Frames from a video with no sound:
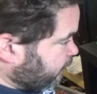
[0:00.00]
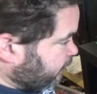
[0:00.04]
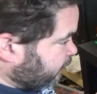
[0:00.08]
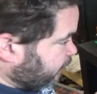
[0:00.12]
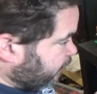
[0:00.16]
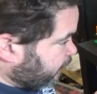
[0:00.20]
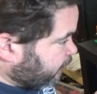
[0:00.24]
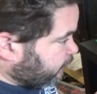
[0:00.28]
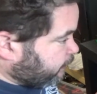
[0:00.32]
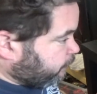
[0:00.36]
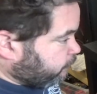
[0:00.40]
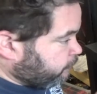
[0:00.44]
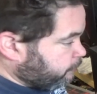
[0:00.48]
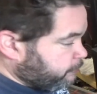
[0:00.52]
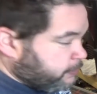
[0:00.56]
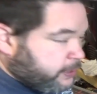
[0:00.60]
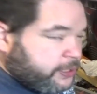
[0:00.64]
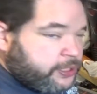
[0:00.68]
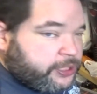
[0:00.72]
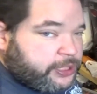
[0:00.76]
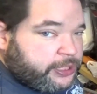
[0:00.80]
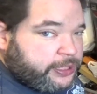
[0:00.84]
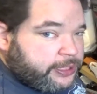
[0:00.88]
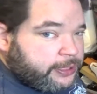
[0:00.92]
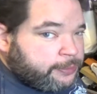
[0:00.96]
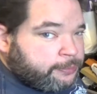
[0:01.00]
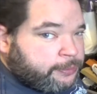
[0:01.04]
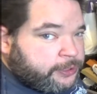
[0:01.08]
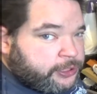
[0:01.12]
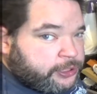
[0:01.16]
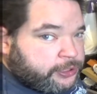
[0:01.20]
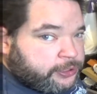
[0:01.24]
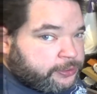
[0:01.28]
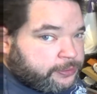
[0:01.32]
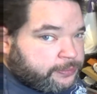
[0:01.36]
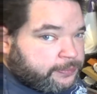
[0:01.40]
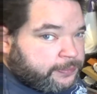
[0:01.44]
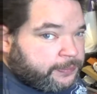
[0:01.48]
sets from this year
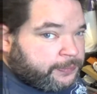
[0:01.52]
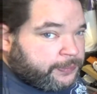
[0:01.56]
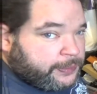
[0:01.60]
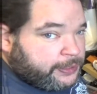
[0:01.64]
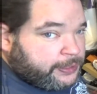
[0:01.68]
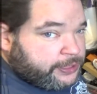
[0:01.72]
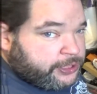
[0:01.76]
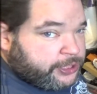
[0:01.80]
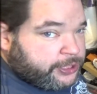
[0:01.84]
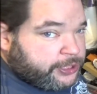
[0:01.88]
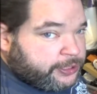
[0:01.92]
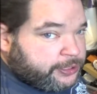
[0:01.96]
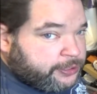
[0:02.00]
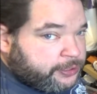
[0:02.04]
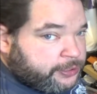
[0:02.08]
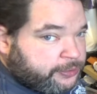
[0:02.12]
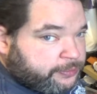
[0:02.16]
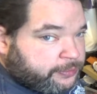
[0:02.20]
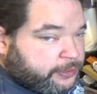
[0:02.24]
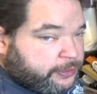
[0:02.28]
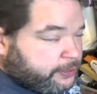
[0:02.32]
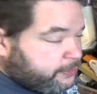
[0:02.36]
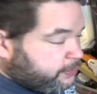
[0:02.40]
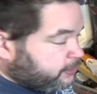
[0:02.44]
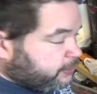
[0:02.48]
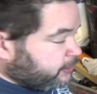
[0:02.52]
which feature the new road